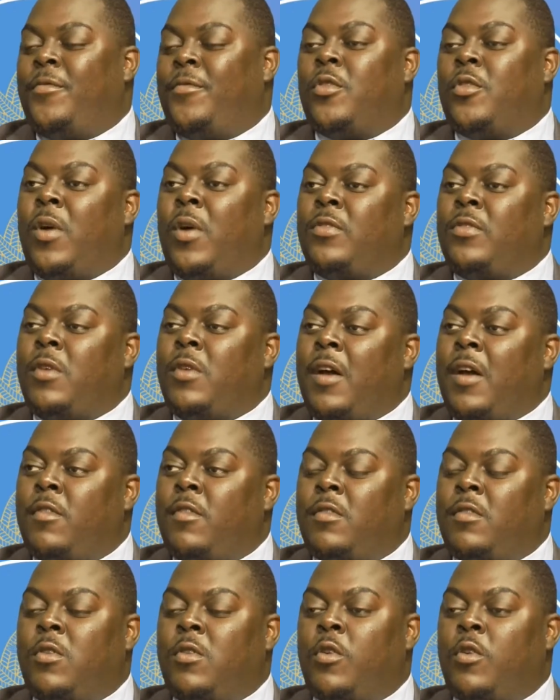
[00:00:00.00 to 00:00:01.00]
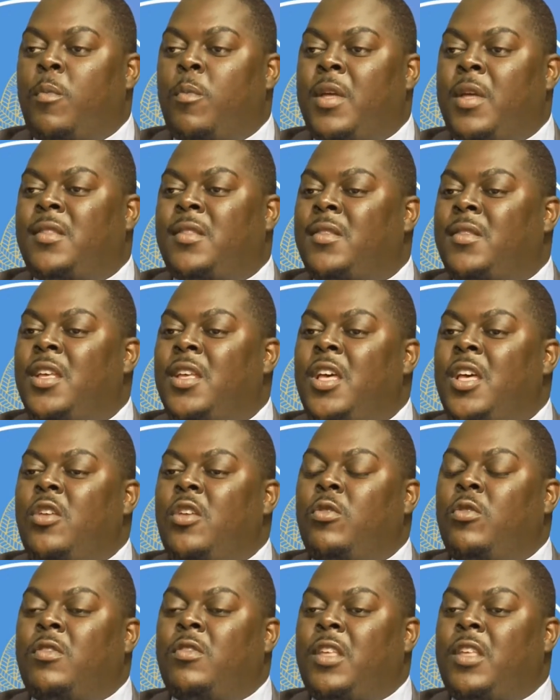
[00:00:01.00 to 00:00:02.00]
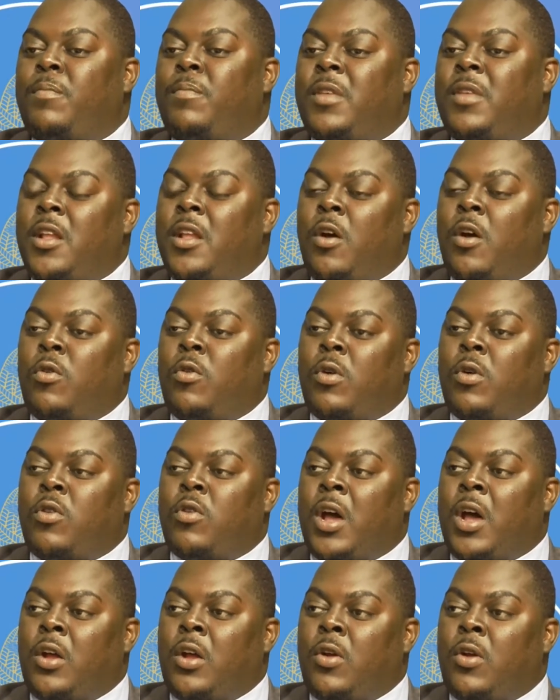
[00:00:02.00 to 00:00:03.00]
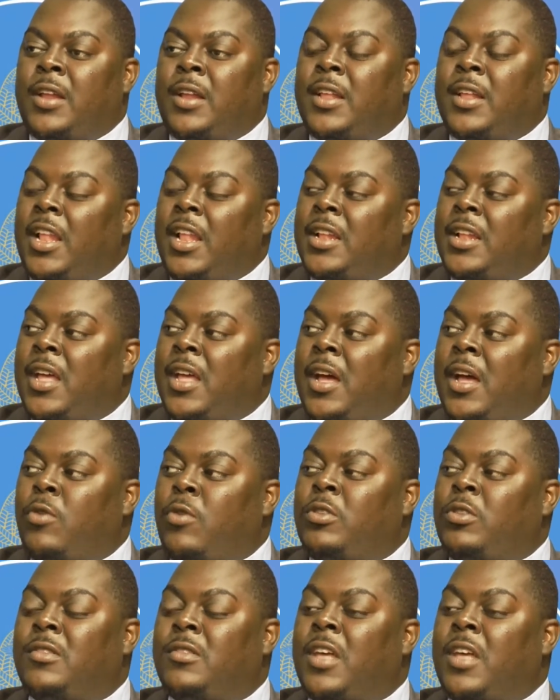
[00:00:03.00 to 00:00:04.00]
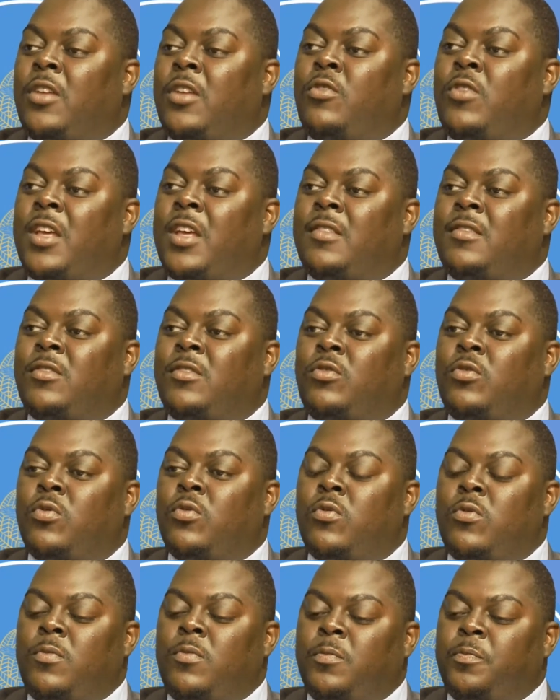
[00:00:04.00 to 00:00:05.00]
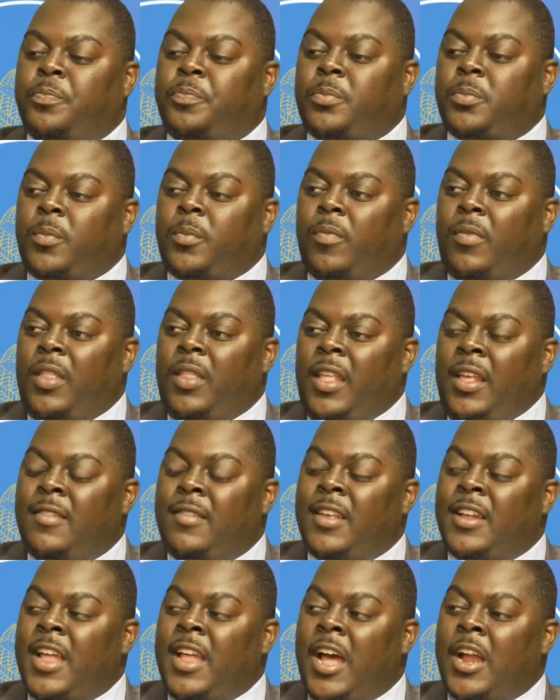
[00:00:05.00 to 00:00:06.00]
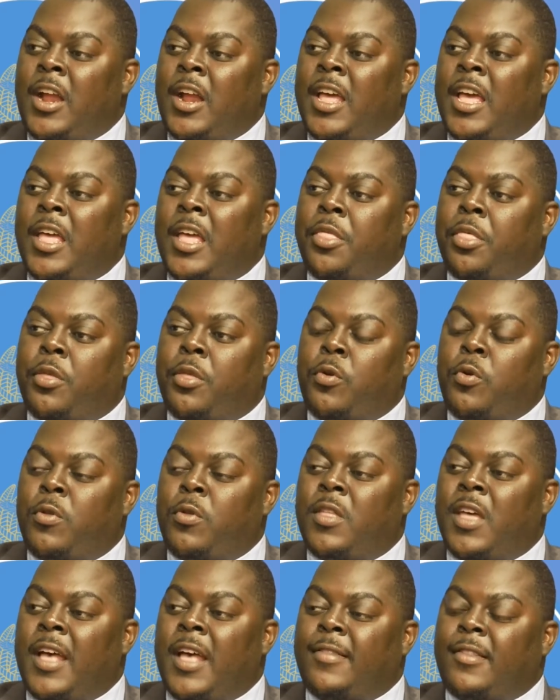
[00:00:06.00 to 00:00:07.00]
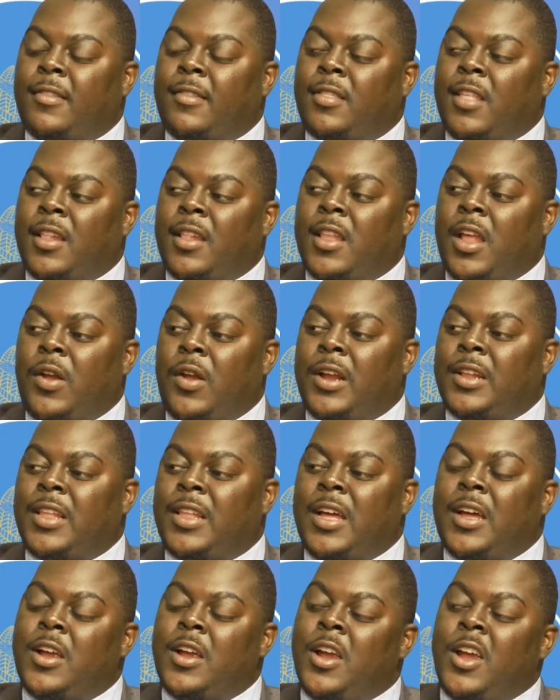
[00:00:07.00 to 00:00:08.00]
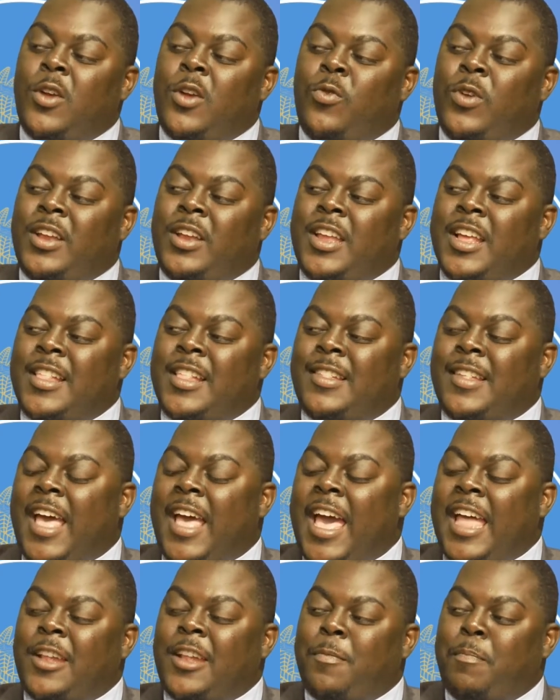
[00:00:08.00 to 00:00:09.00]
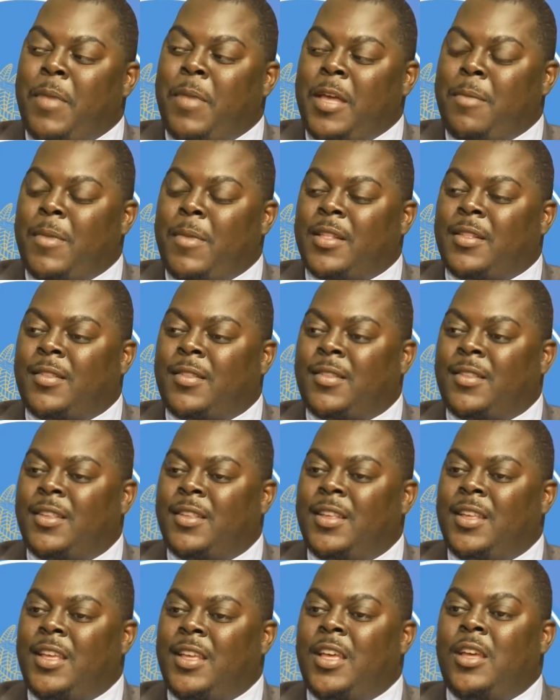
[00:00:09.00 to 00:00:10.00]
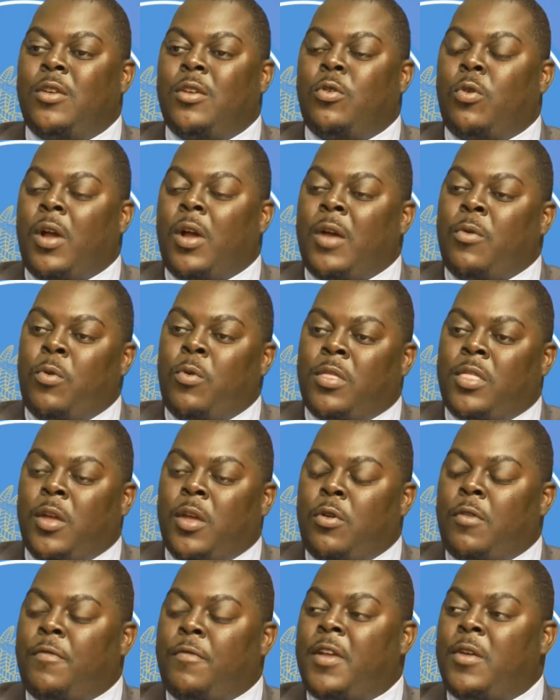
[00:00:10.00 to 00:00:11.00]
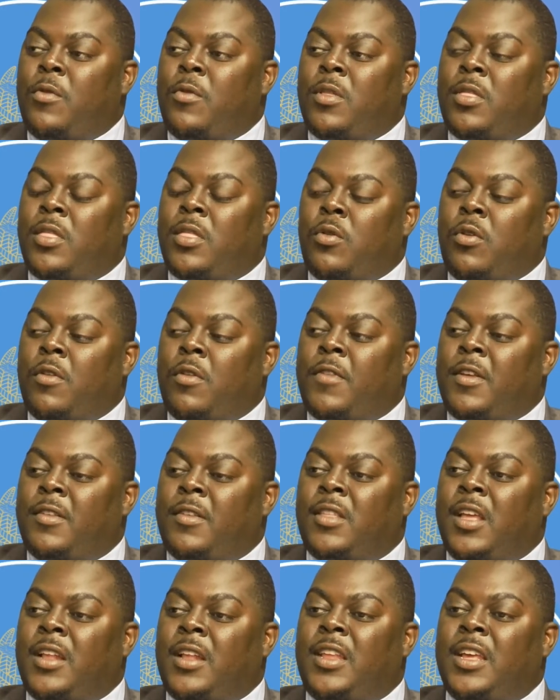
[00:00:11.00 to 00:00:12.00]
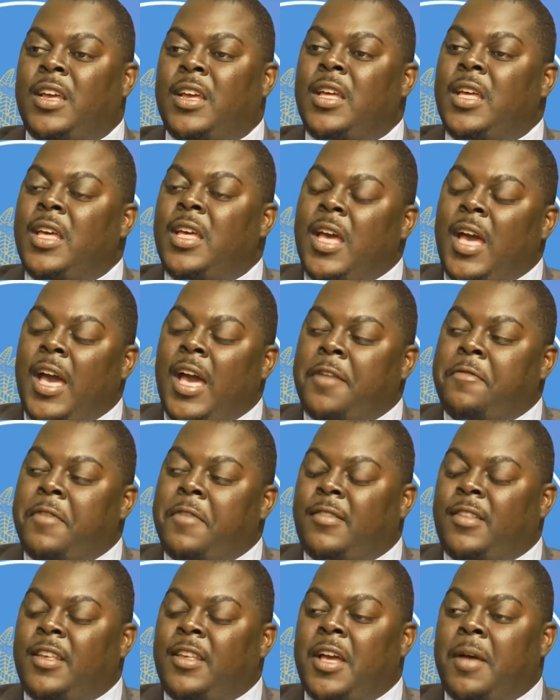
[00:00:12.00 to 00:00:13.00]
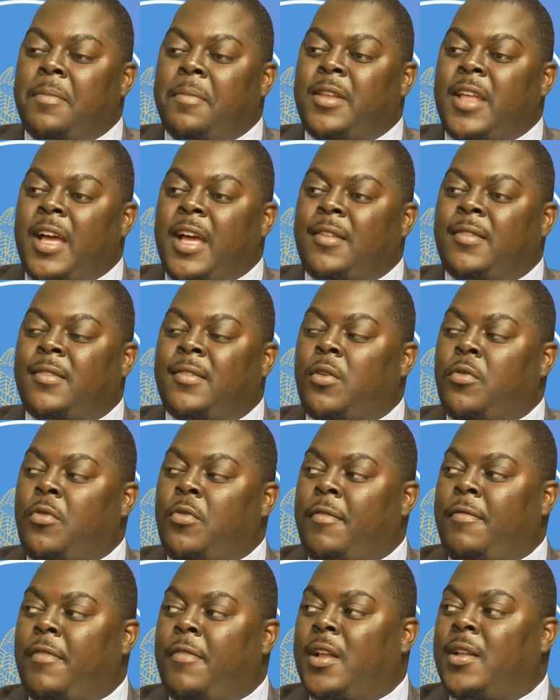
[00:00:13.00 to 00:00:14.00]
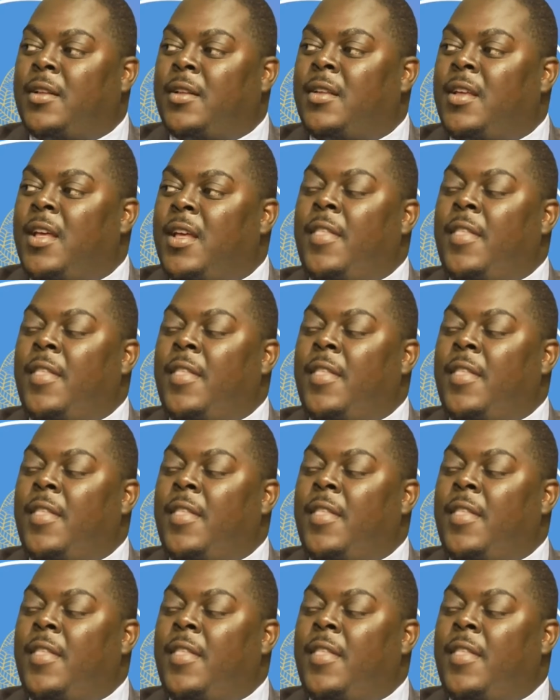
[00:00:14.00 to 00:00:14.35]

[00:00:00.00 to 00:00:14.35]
So once you have those documents, you simply now write a letter which is addressed to ZRA through the Assistant Director, Returns and Payments, with the reference stating advance income tax refund.